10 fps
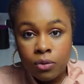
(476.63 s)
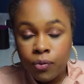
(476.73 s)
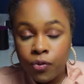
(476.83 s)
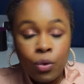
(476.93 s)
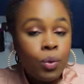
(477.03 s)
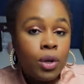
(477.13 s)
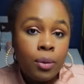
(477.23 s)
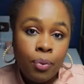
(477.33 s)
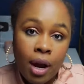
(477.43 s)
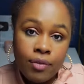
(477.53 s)
flew her on a
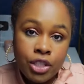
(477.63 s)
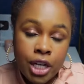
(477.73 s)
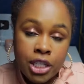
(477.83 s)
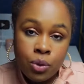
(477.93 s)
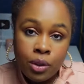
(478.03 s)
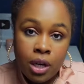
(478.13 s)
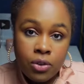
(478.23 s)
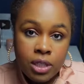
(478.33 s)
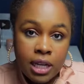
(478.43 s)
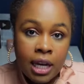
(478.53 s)
private jet to
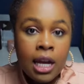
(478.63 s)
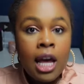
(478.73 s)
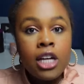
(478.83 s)
another state.